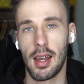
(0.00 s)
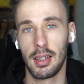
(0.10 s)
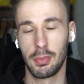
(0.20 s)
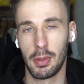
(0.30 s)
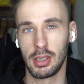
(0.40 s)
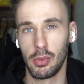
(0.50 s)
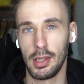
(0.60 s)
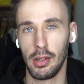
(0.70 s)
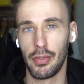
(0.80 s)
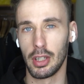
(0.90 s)
especially
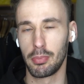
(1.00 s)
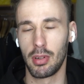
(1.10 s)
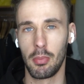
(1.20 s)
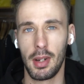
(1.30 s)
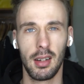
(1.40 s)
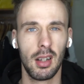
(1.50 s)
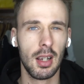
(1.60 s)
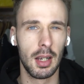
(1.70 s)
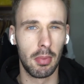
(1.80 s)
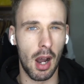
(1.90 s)
when you first put them in.
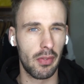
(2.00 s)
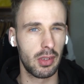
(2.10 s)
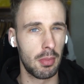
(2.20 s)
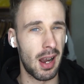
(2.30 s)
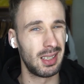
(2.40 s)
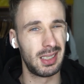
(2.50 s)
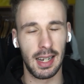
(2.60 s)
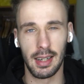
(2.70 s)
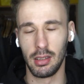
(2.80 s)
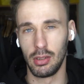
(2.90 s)
But after about
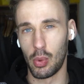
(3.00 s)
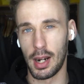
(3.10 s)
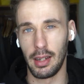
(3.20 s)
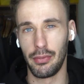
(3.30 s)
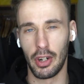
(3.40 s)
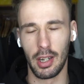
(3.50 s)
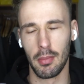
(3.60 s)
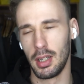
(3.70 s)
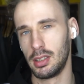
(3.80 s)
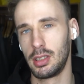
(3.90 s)
10, 20, 30
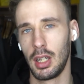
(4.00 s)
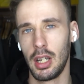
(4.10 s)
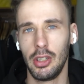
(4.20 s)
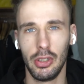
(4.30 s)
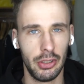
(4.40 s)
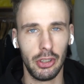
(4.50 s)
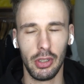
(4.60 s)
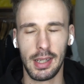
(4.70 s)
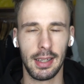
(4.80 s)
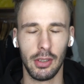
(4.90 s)
minutes, you
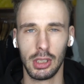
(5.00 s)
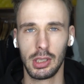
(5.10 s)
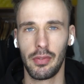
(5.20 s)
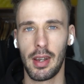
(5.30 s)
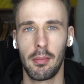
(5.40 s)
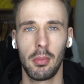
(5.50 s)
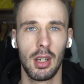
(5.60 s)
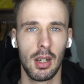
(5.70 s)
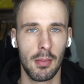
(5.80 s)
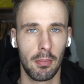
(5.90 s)
do get used to them.
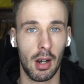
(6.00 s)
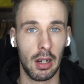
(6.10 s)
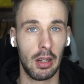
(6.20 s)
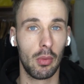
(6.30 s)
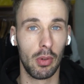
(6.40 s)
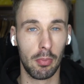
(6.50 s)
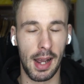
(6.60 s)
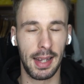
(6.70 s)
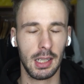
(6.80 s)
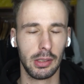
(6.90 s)
But with
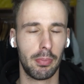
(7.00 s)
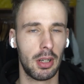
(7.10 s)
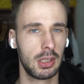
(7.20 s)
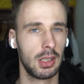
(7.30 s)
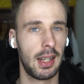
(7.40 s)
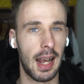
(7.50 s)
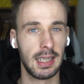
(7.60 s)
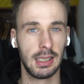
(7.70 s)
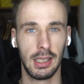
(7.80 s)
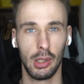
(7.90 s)
my ears personally,
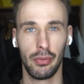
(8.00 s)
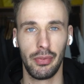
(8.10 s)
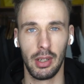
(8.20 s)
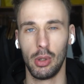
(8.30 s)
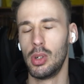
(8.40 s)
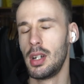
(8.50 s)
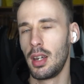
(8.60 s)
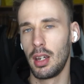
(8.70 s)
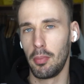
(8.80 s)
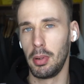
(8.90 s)
I still feel
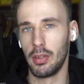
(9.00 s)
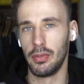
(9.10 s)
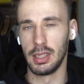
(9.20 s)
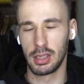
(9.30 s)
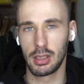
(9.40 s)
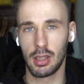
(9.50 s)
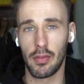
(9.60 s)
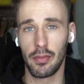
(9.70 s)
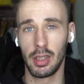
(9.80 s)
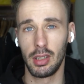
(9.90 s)
a bit of
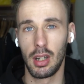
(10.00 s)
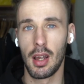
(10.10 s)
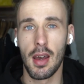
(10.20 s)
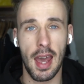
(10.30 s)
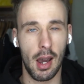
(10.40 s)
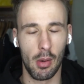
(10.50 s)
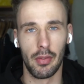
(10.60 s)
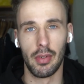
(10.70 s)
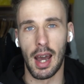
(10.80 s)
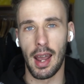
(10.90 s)
discomfort.
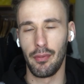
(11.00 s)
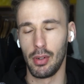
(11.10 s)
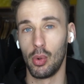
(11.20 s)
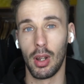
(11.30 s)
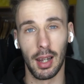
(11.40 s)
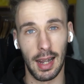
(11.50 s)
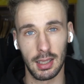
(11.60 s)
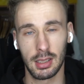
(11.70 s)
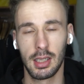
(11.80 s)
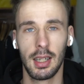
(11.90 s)
However, I feel
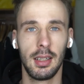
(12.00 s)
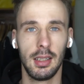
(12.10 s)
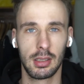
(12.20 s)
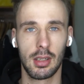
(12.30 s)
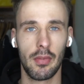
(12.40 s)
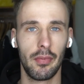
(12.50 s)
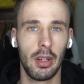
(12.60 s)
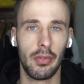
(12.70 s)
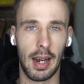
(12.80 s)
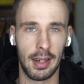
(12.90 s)
less
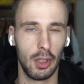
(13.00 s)
discomfort than I